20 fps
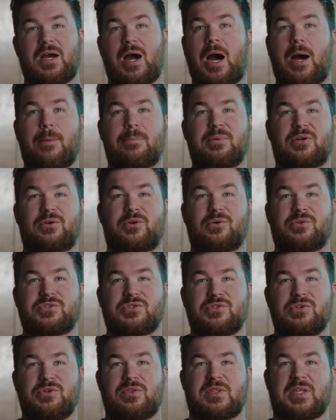optical
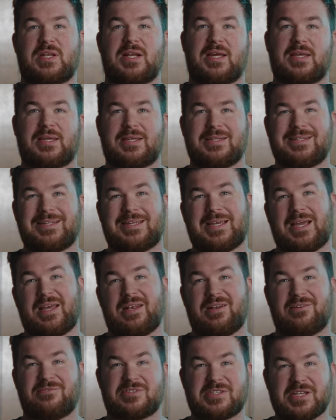snoot that I can
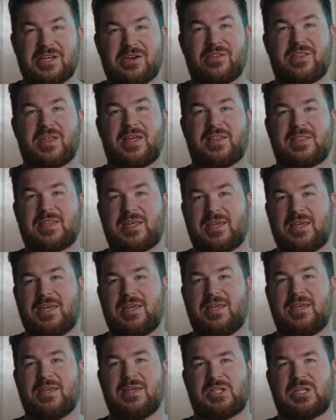kind of tell that
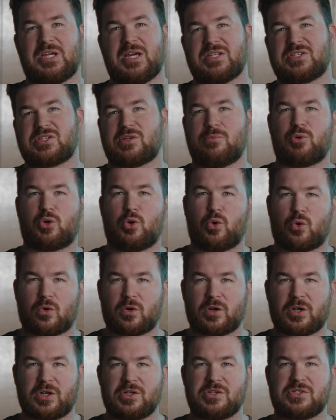they cut some
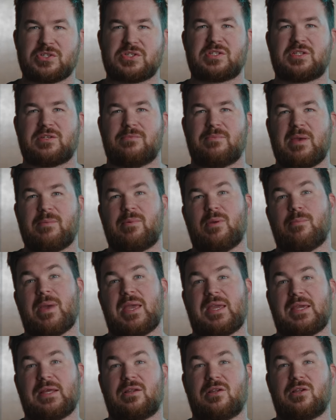corners to maybe
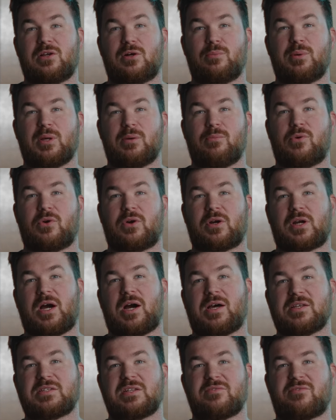make it a little bit more
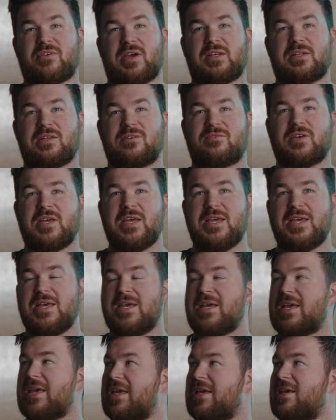cost effective
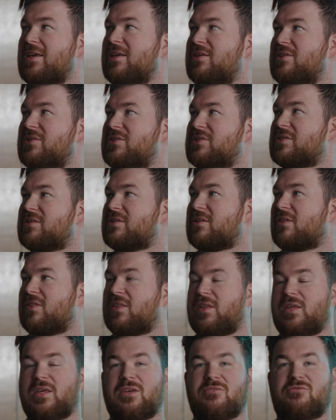is
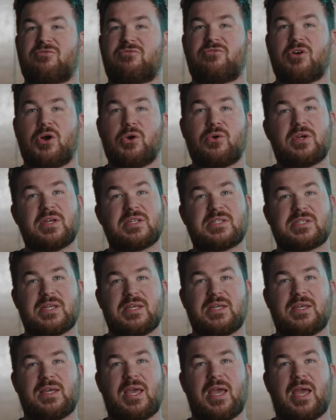the
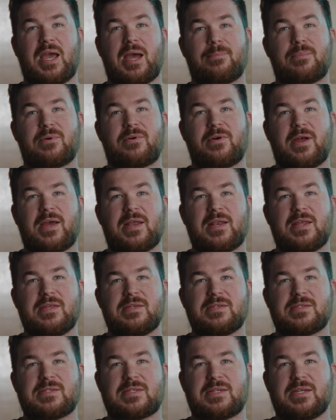focusing
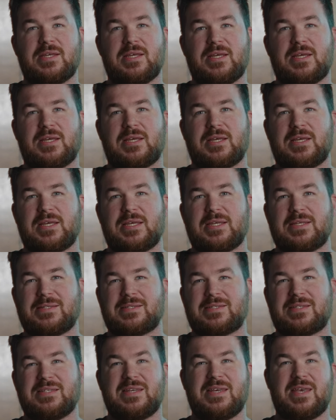apparatus
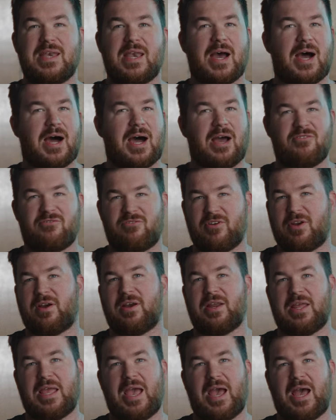is not
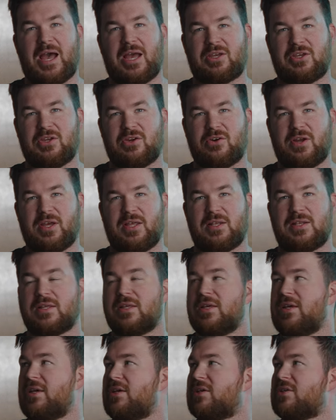very accurate.
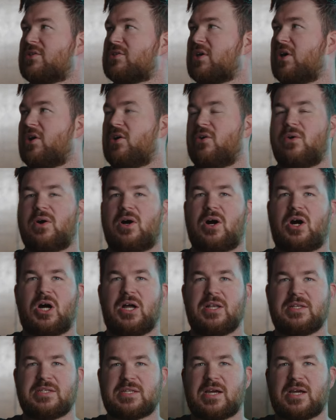So on